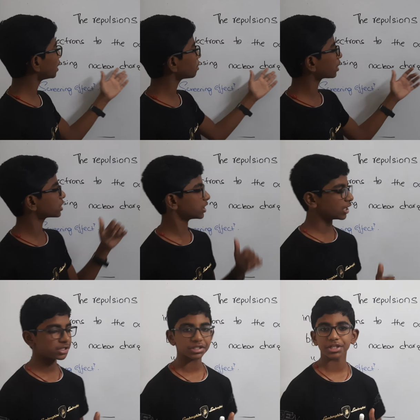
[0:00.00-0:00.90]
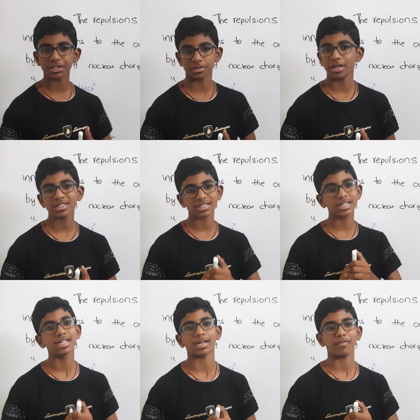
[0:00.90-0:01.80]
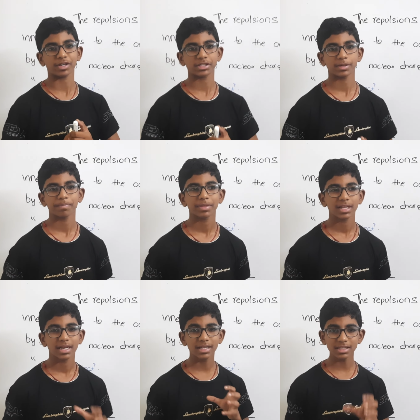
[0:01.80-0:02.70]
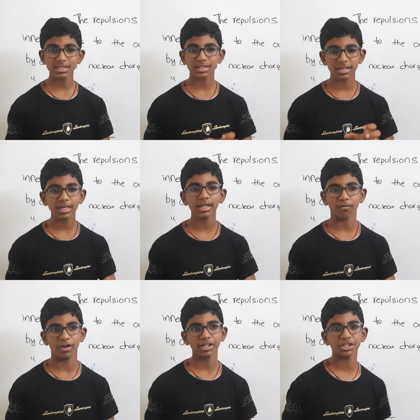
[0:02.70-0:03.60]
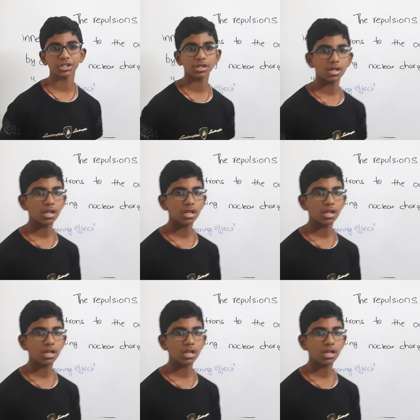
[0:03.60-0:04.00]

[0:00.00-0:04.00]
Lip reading: the nuclear charge is known as screening effect. In this screening effect,